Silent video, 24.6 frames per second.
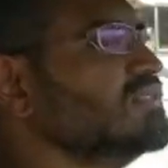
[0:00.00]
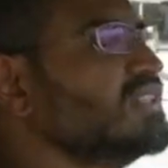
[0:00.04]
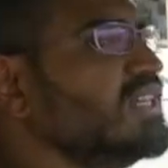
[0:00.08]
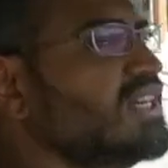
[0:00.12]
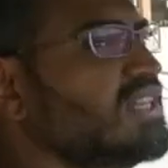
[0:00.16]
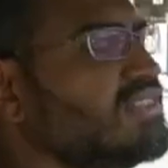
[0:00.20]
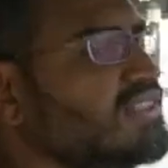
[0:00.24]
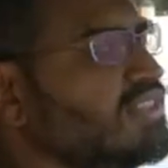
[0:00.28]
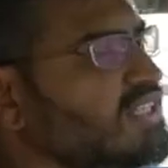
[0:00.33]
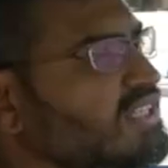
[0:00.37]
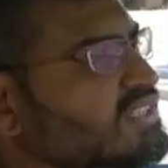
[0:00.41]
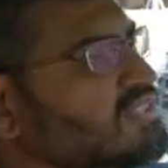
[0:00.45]

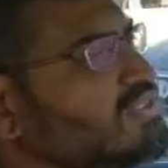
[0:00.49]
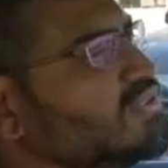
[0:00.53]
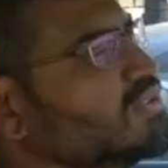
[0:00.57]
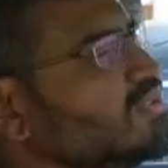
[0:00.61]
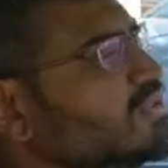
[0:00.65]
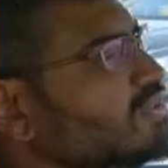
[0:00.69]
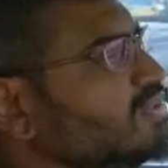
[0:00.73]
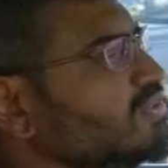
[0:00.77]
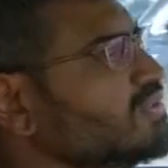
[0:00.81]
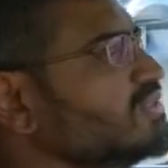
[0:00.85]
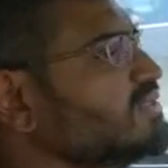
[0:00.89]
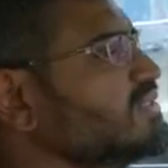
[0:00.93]
I think
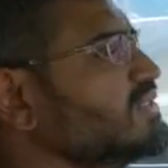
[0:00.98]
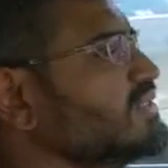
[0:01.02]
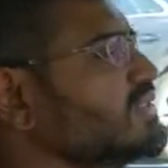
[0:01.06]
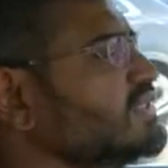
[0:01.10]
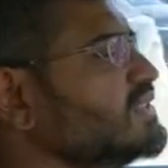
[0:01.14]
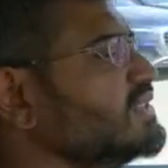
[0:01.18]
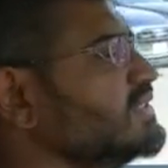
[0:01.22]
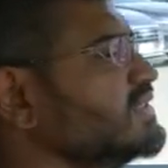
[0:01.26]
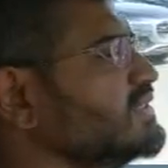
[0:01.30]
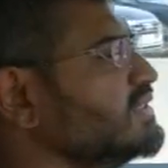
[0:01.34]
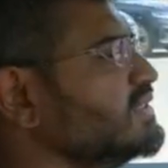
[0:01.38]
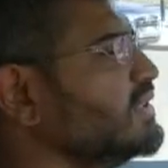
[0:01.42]
so.
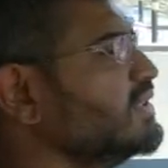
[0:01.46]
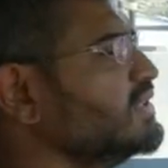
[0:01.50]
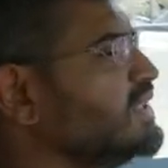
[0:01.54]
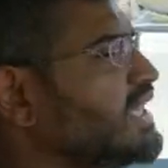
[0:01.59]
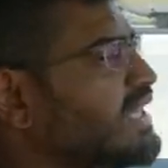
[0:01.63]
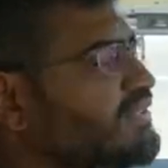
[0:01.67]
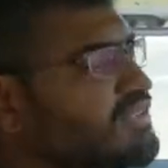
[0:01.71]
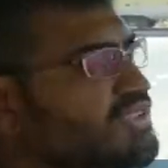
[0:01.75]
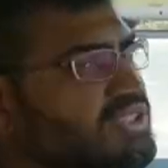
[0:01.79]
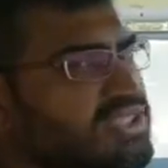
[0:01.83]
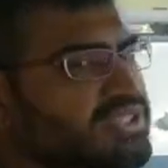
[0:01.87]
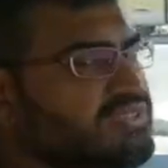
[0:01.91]
Although
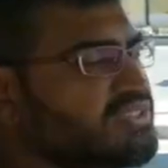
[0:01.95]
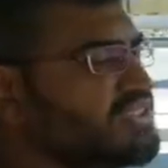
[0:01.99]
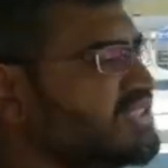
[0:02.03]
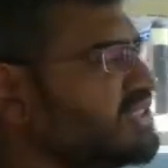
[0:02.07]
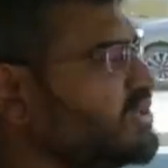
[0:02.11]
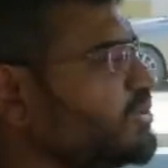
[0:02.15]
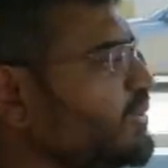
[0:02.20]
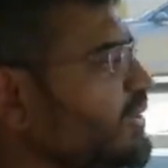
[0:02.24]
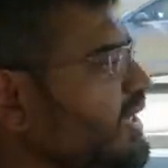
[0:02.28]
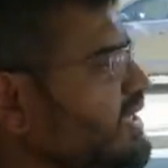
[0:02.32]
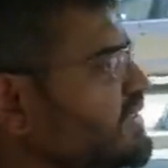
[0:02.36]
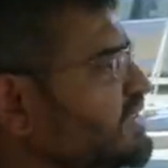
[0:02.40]
I haven't driven the
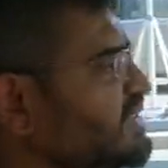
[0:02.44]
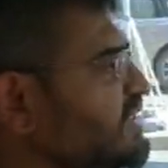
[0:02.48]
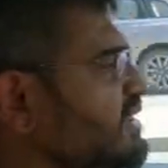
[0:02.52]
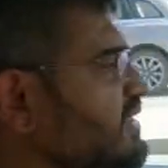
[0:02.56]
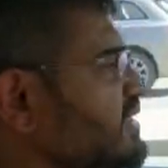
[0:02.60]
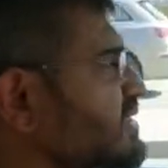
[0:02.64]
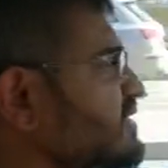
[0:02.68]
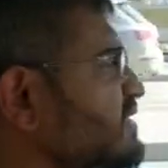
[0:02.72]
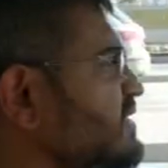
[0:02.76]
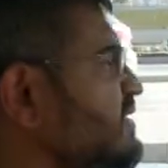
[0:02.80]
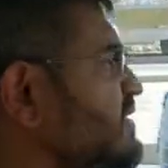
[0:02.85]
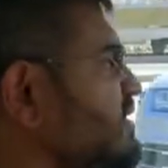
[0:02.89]
new
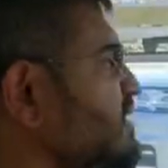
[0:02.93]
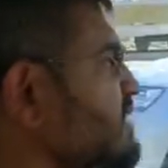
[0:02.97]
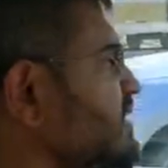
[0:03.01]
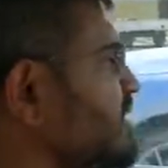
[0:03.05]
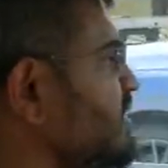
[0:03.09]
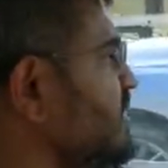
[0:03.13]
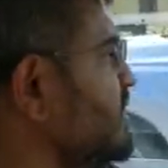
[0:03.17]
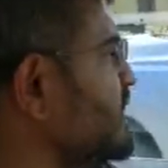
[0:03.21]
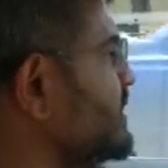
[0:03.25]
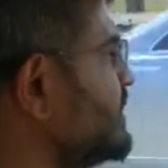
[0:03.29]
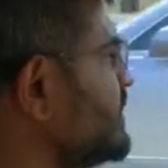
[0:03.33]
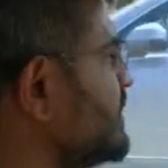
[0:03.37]
X6.
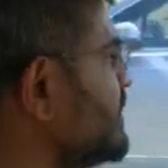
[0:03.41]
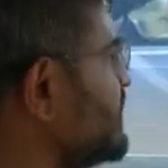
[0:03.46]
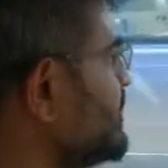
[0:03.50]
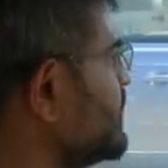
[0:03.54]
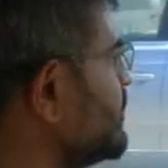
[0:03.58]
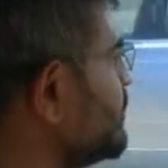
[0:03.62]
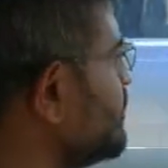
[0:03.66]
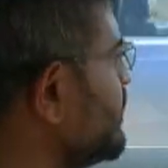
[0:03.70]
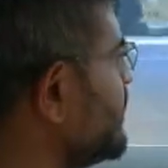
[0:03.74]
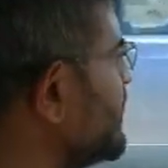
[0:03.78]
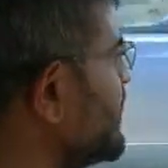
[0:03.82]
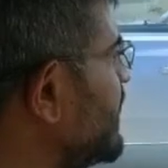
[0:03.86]

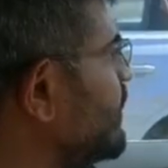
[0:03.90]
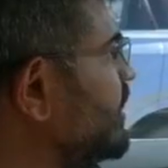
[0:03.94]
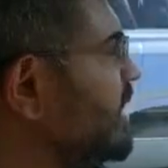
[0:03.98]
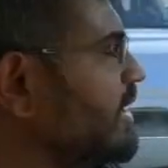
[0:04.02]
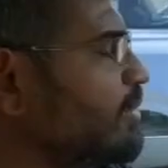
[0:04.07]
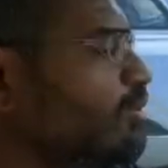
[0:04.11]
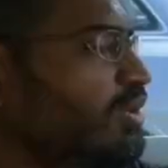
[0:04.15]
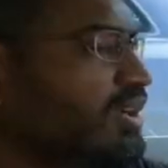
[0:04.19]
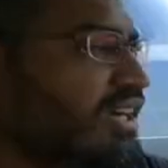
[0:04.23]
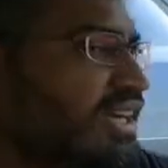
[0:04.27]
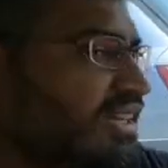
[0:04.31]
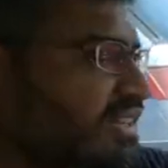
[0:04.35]
But I
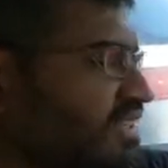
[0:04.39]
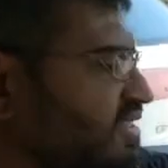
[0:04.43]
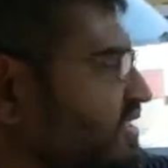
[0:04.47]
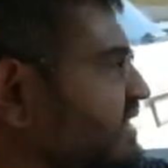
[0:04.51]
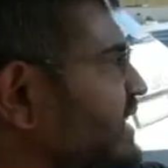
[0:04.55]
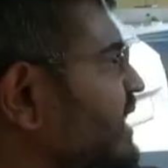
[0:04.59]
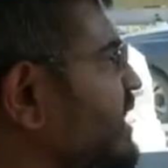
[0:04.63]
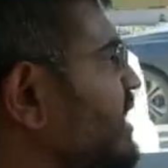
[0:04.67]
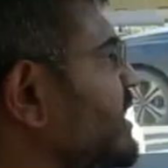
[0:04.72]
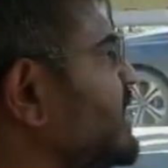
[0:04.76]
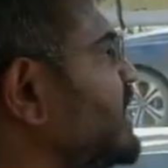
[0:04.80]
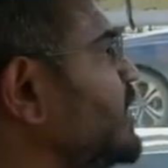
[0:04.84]
really want to get this
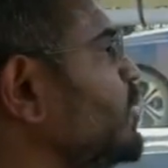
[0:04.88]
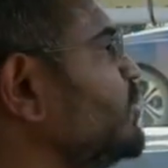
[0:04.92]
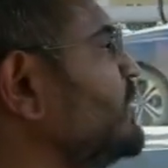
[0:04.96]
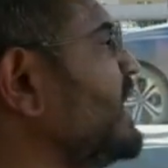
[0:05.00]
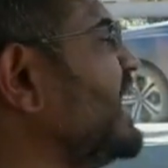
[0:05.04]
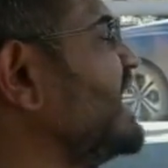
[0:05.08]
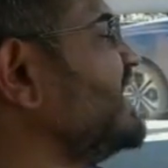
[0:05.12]
car out